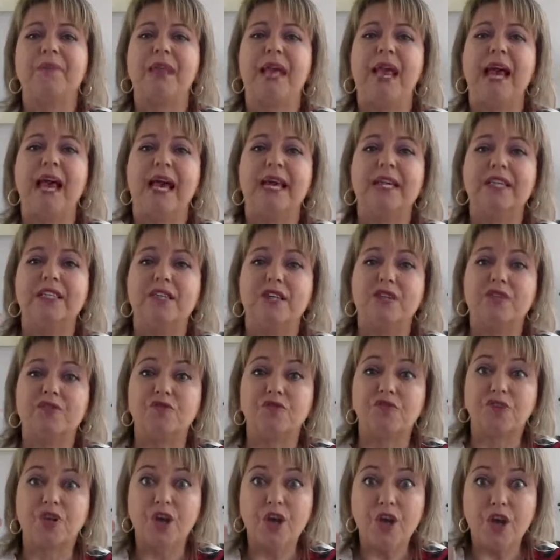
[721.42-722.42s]
and
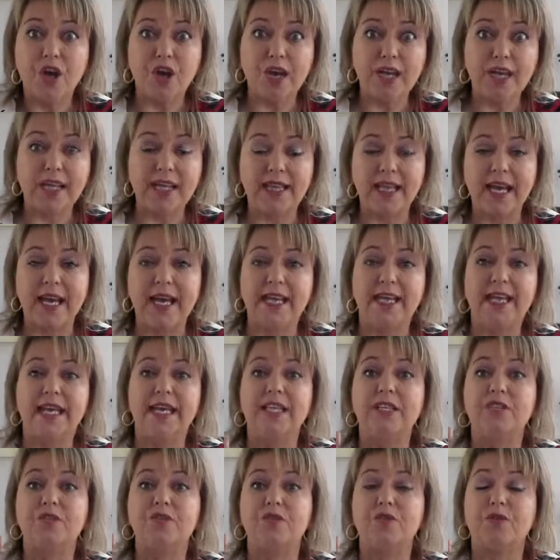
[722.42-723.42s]
turning that
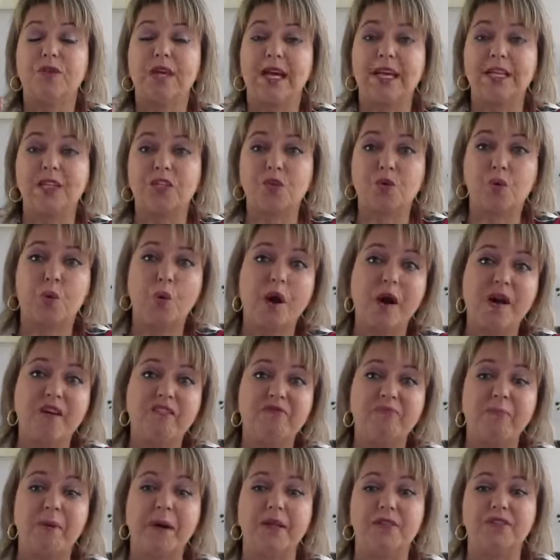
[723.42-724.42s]
into that
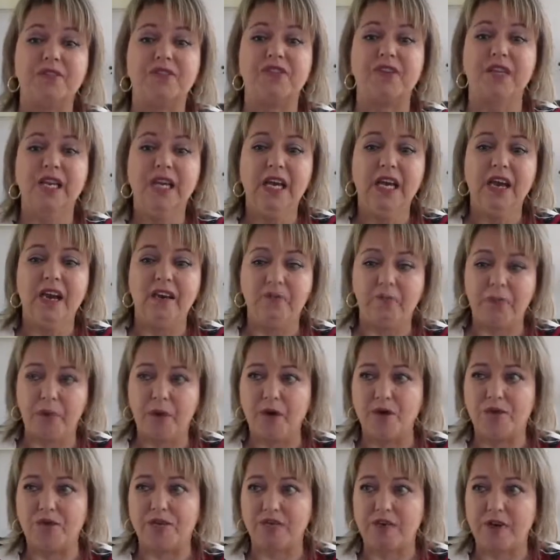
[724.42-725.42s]
12 months of
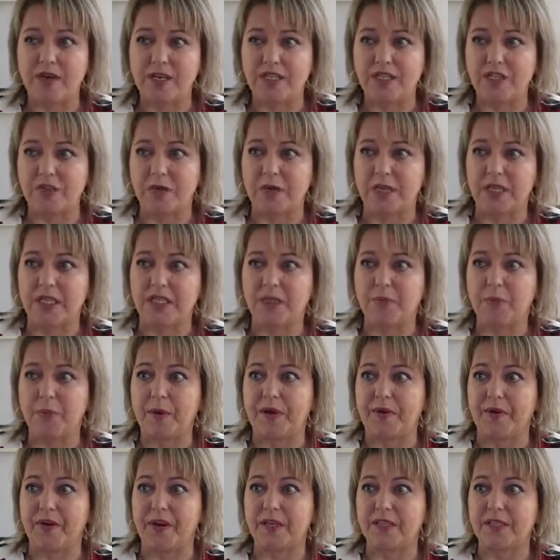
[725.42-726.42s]
postgraduate
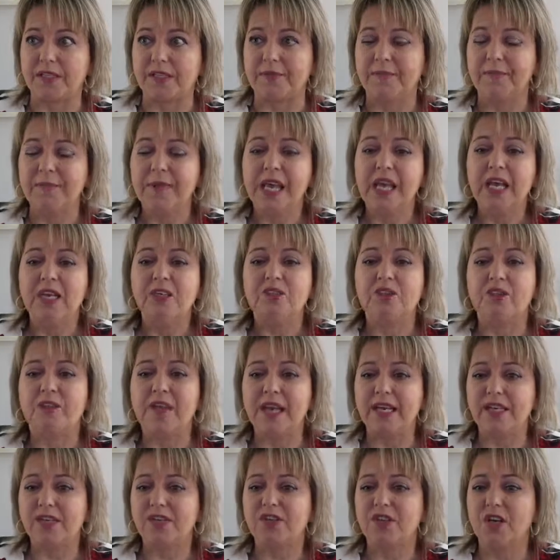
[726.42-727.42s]
experience. So
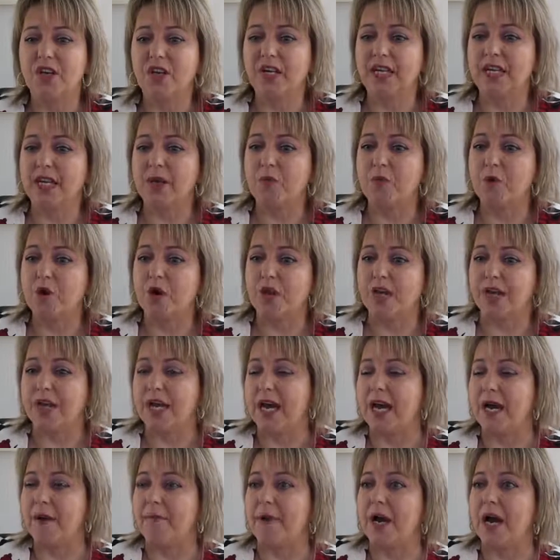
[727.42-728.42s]
that's certainly what
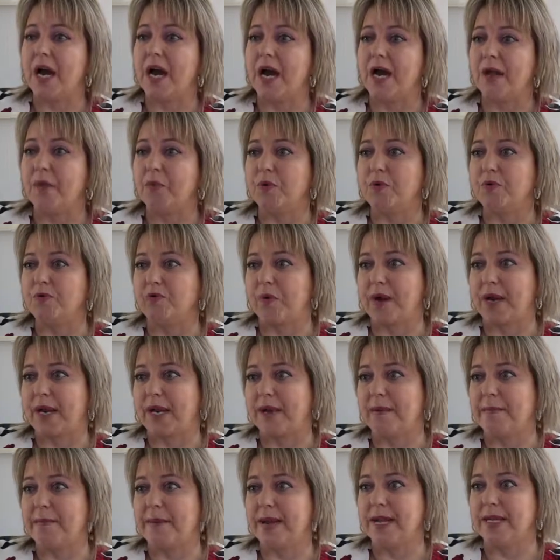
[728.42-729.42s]
I would
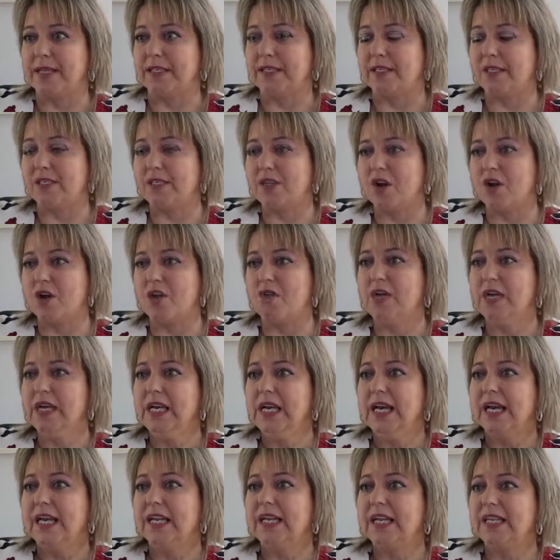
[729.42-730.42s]
recommend. So
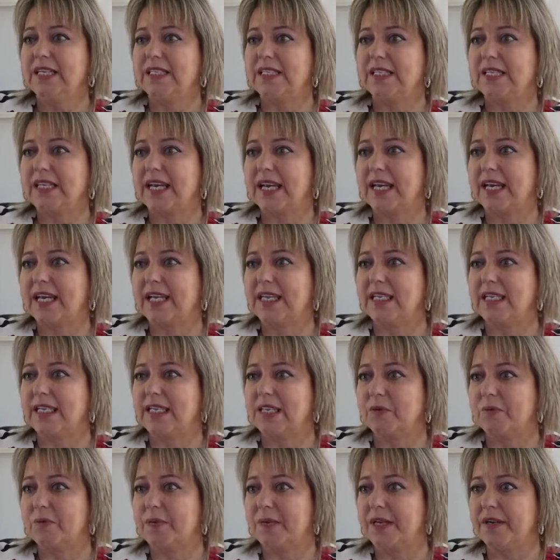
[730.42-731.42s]
let's take a
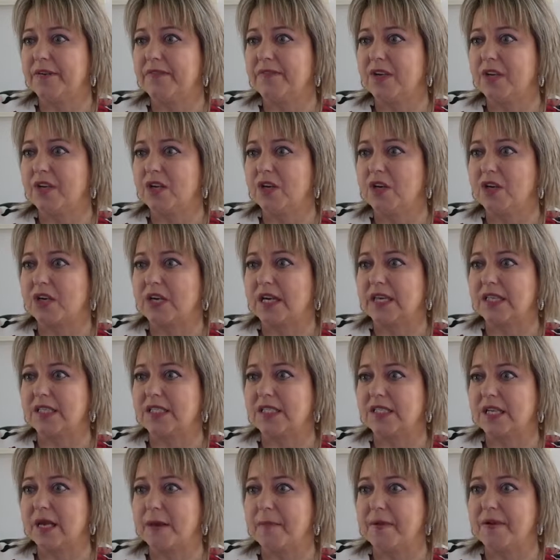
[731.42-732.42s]
little bit of a look at
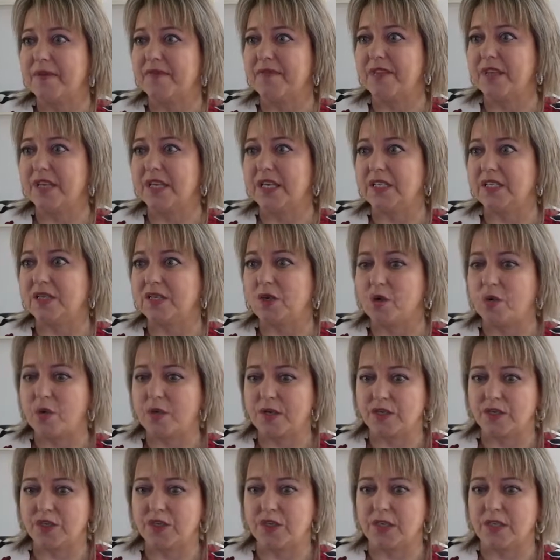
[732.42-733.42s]
some of these
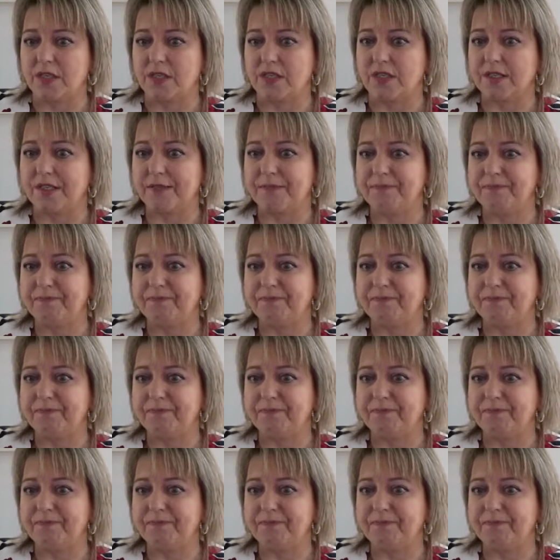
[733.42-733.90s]
questions.